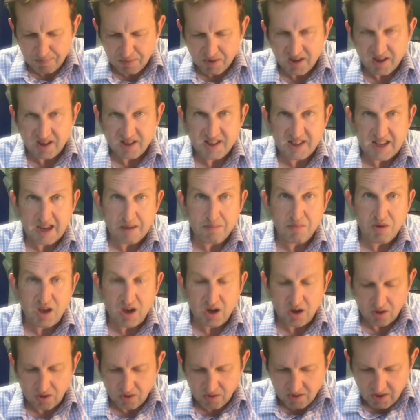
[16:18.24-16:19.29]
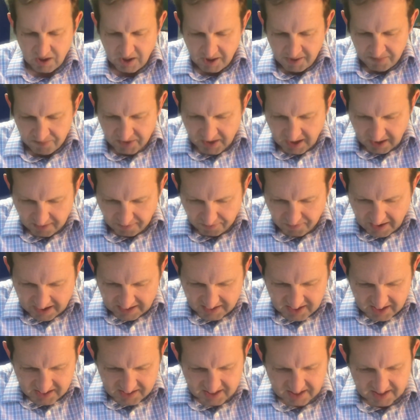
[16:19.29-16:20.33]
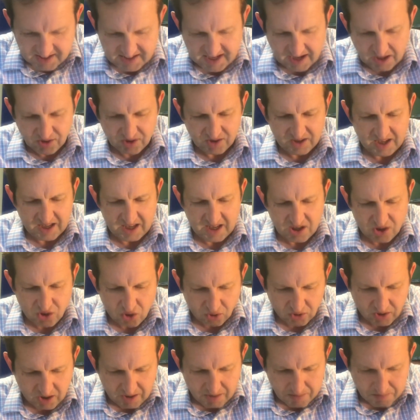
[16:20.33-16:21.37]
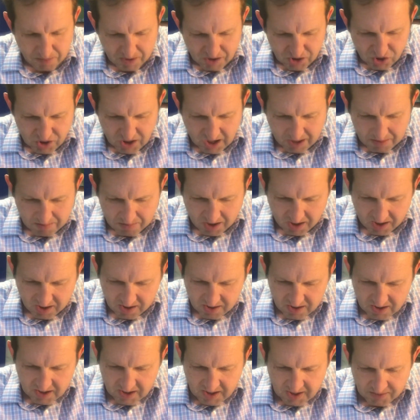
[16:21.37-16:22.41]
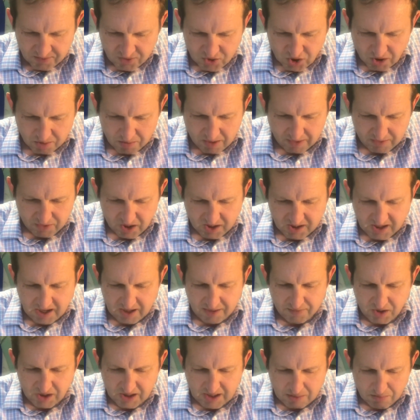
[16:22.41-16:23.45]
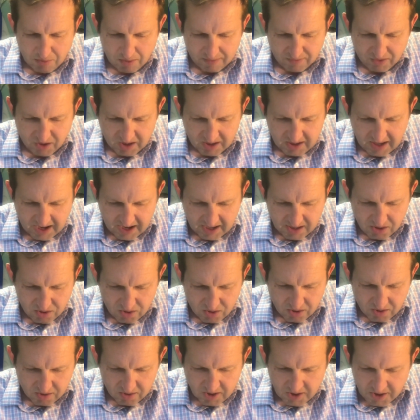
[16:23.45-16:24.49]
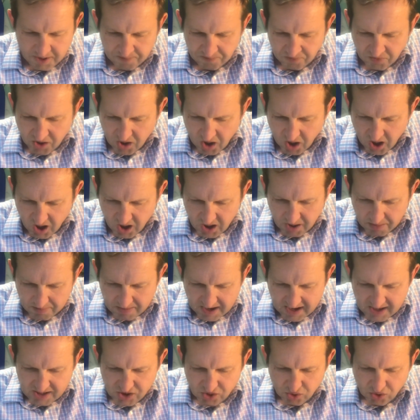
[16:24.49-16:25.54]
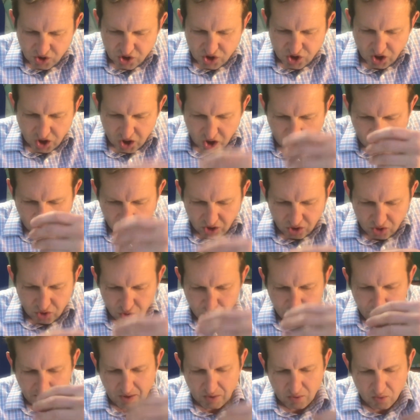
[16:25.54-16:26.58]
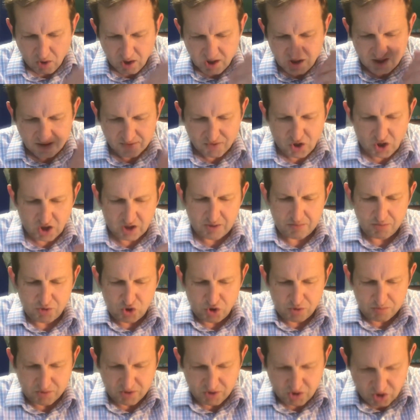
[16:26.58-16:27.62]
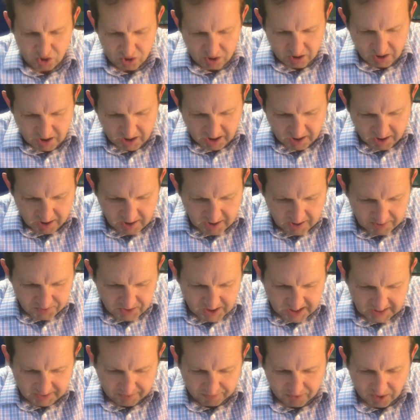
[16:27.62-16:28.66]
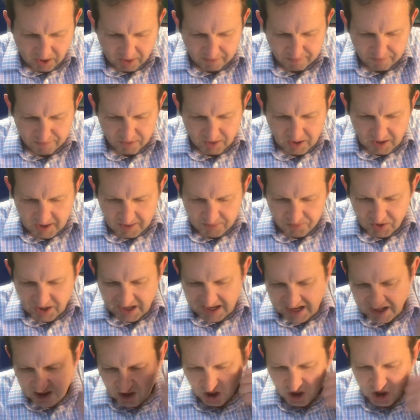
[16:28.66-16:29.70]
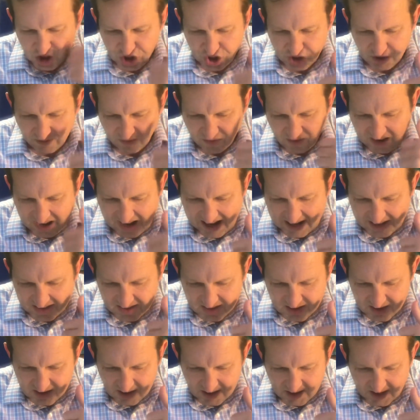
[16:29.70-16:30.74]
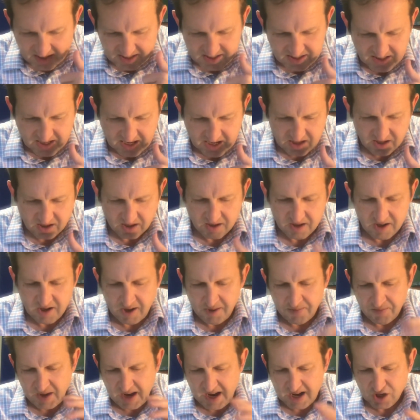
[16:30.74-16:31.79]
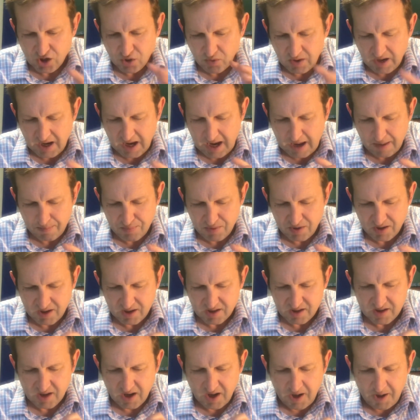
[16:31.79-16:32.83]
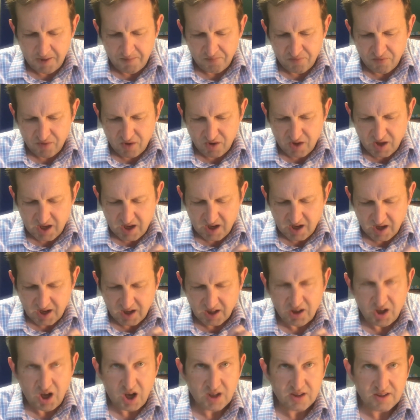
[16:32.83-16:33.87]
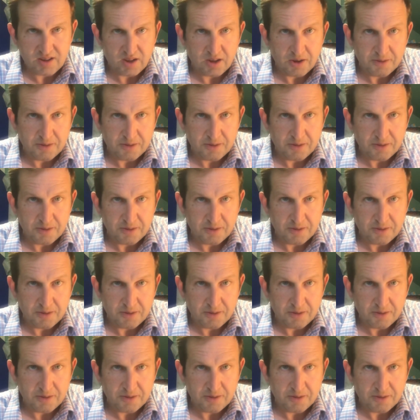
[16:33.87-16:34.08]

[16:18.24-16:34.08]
in the same year. Now the fact is, it sounds like he's holding a Beis Shammai. So Rav Chanina b'tem Rav Chananya, Chacha b'esrog shechantu peroisav kodim to uh, tetvav, the idach shvat askinan. Actually what happened is, the Chanat